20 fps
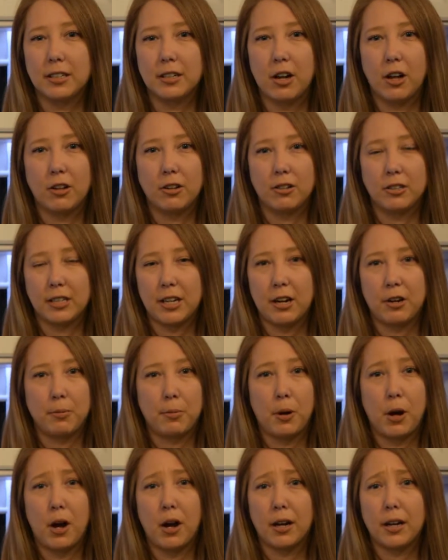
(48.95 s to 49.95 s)
of dollars out
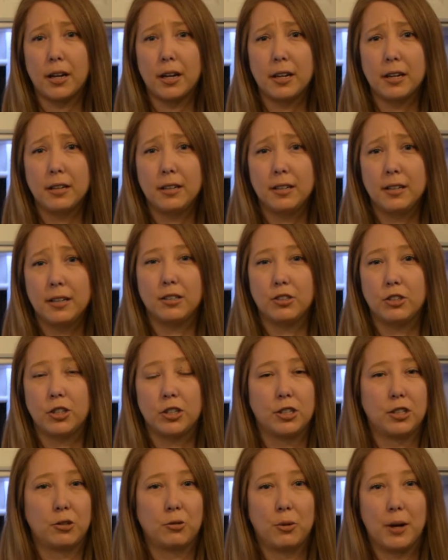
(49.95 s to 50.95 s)
of pocket
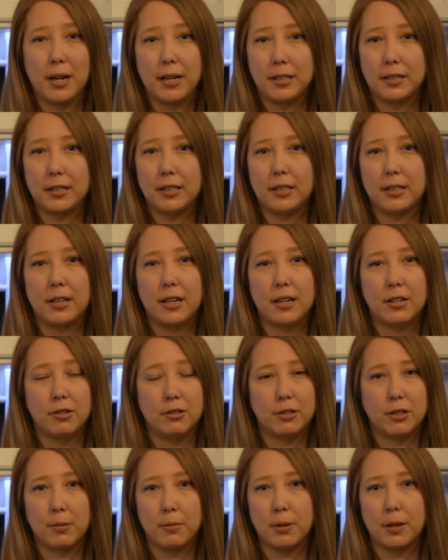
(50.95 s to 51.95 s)
just to race and do
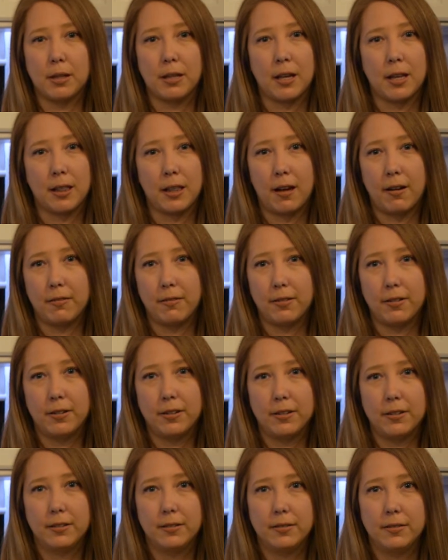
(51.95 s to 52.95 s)
something they
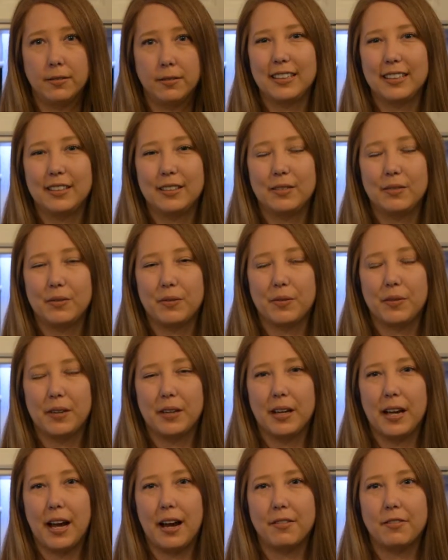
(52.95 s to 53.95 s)
love.
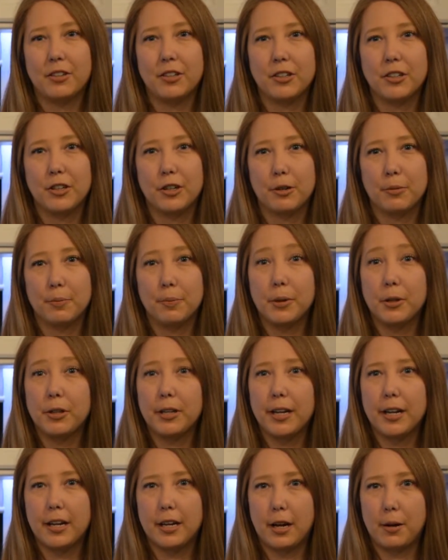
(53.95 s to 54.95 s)
After
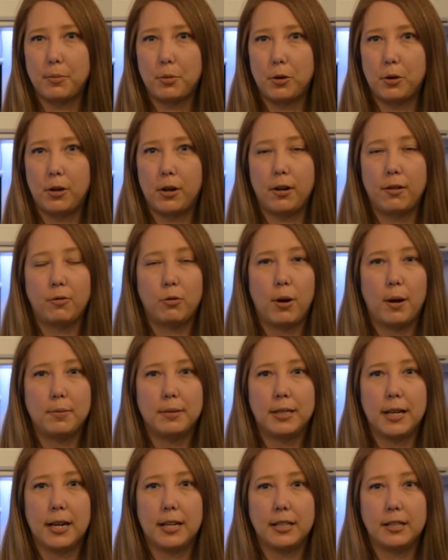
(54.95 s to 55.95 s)
building a couple of
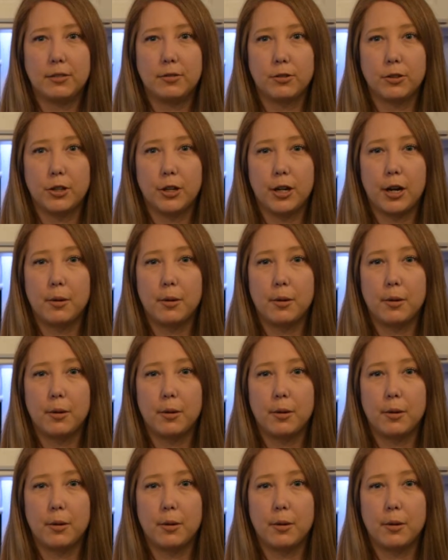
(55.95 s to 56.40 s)
websites for a